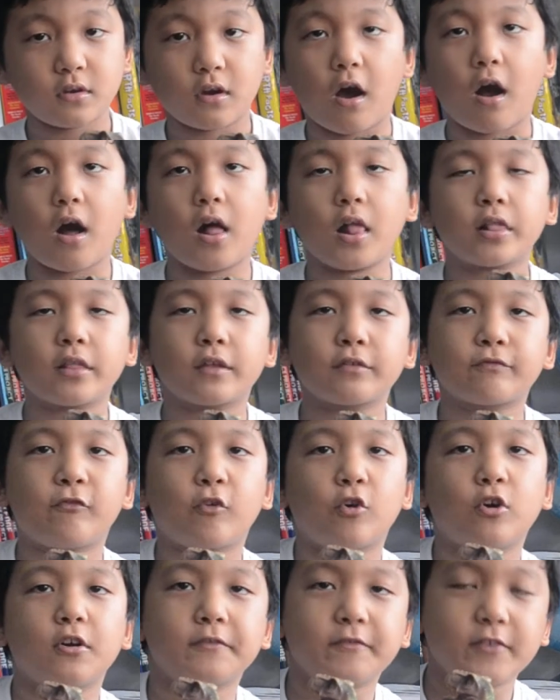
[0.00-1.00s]
All the
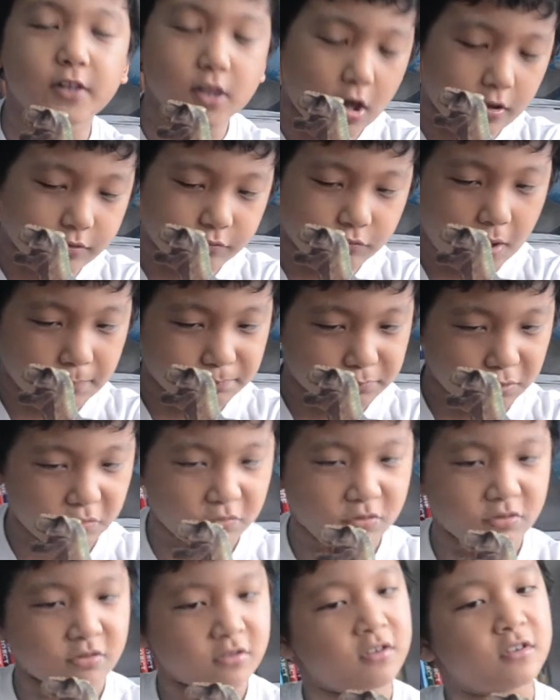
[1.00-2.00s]
4
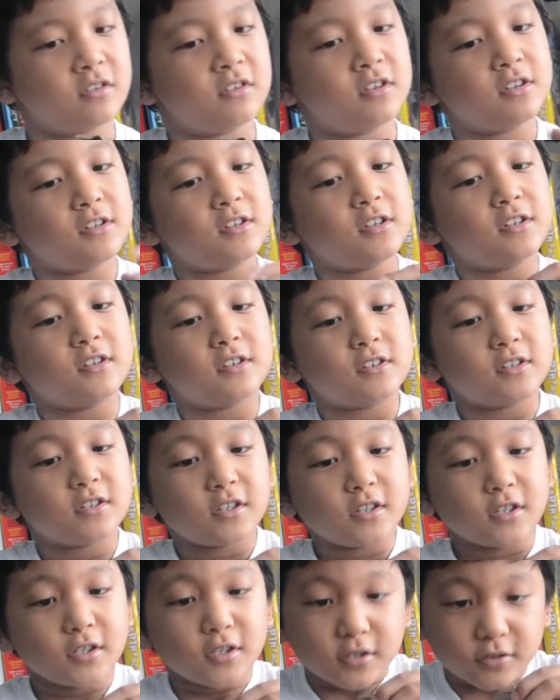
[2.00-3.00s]
velociraptors.
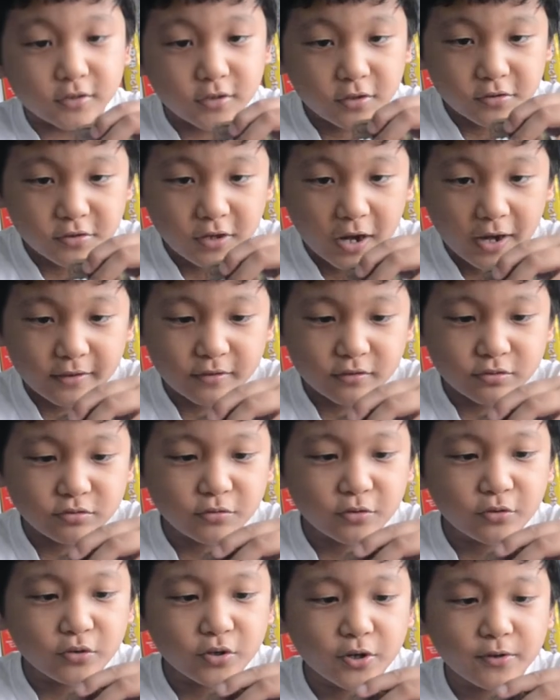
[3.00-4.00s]
This
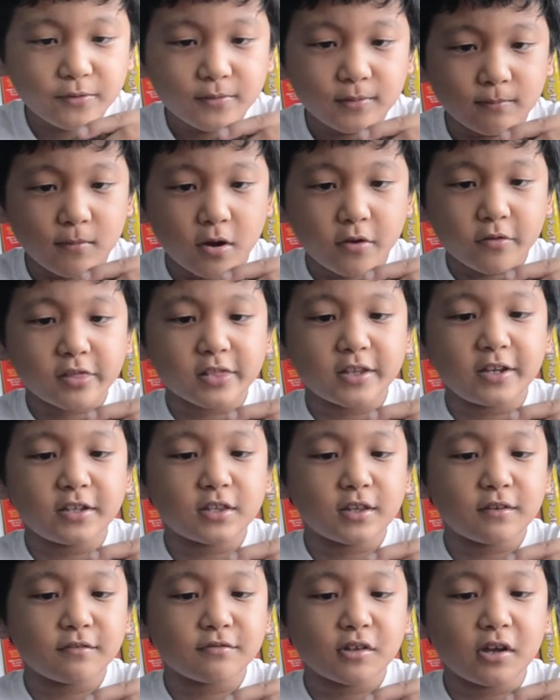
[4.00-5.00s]
dinosaur mostly
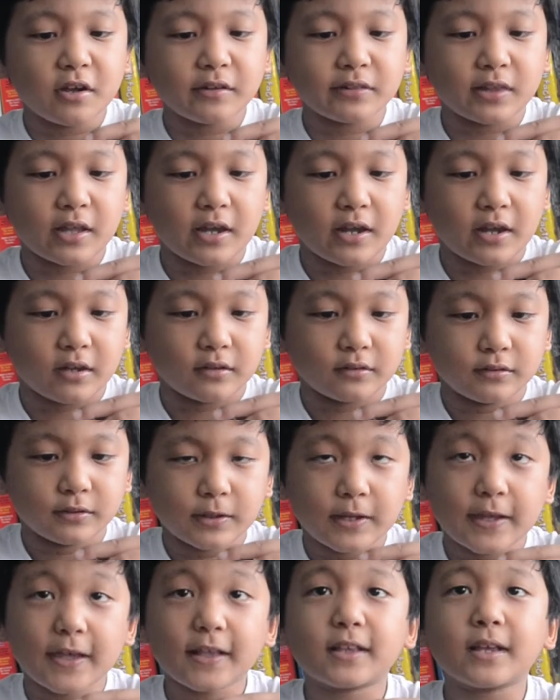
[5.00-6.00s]
lives on land.
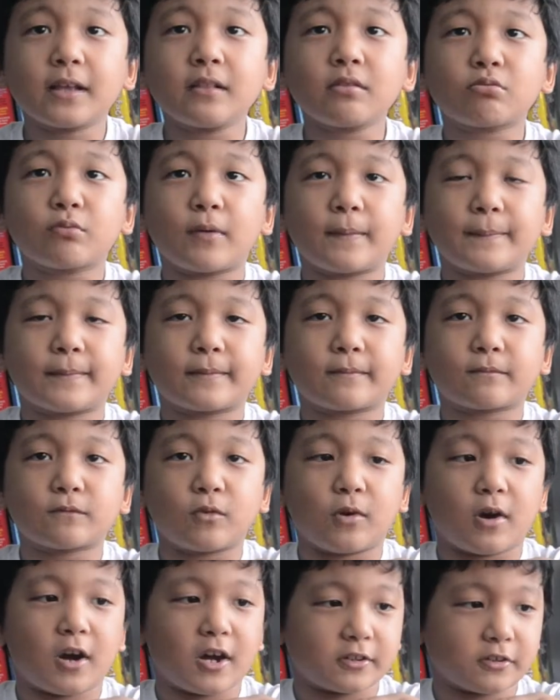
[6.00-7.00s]
It can swim in
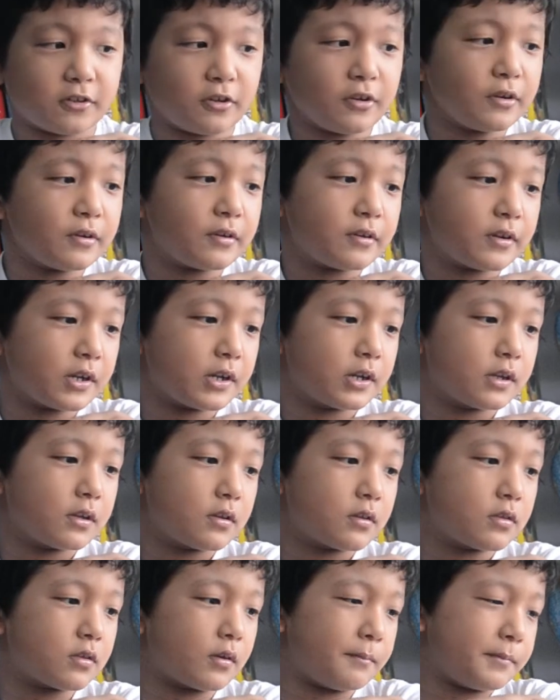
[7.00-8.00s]
water
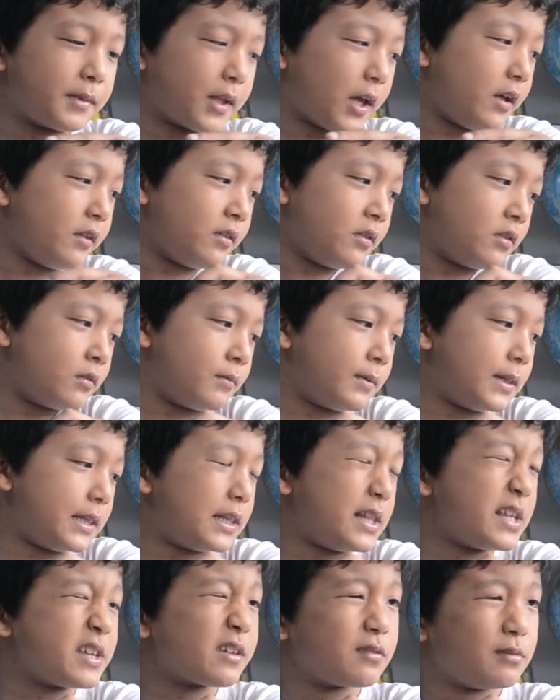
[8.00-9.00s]
some days, a
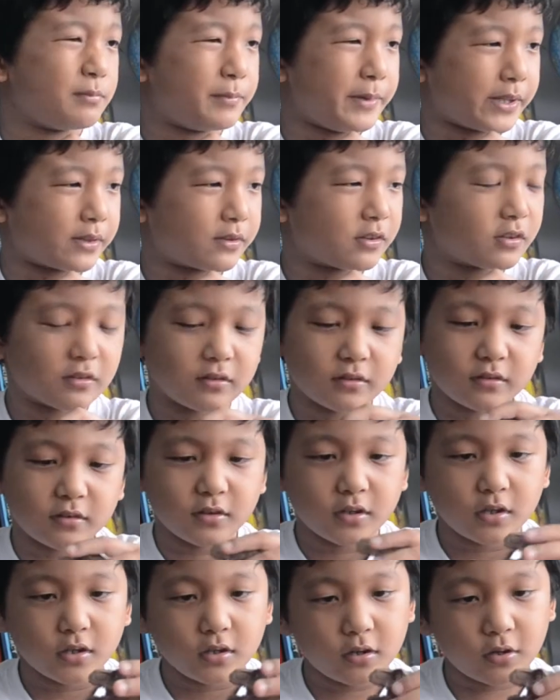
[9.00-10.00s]
little bit.
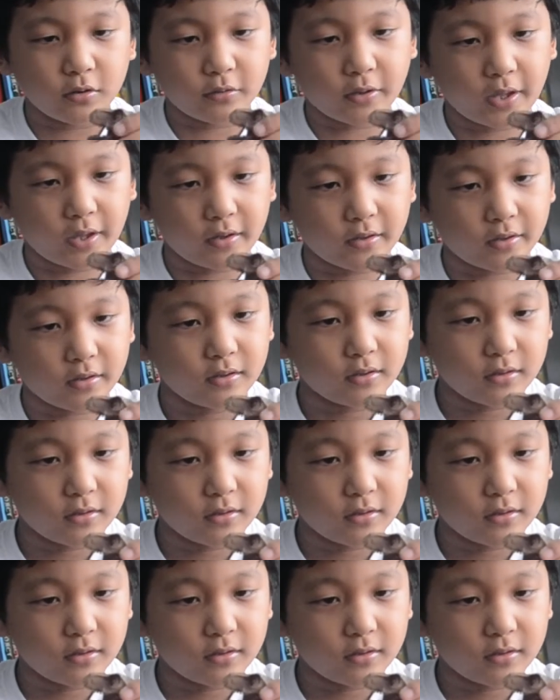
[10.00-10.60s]
Okay.